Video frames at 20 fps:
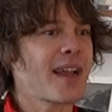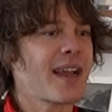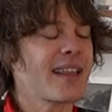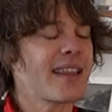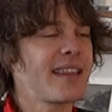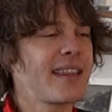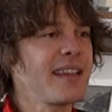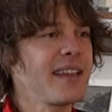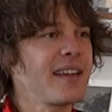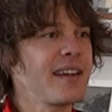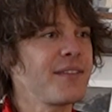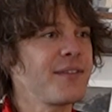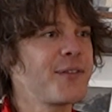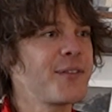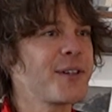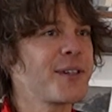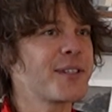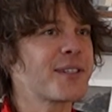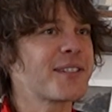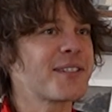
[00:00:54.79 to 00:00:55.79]
I think I
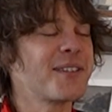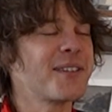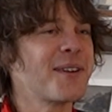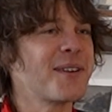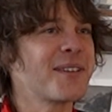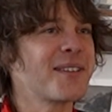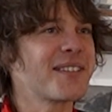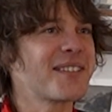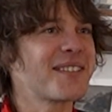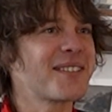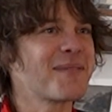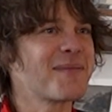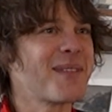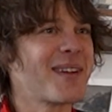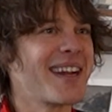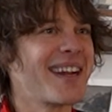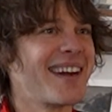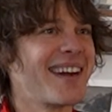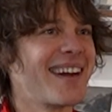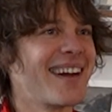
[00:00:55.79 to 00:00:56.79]
first noticed
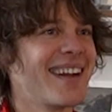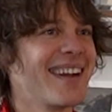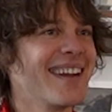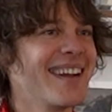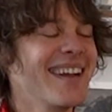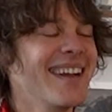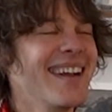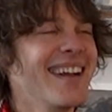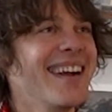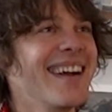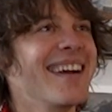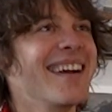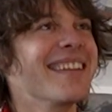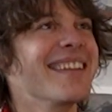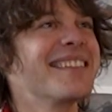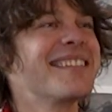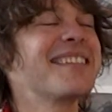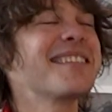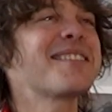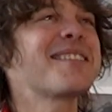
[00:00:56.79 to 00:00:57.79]
my art.
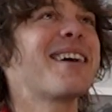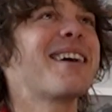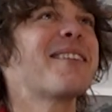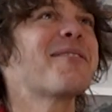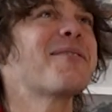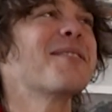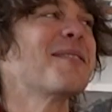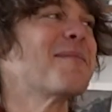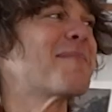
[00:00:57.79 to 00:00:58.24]
This is kind of an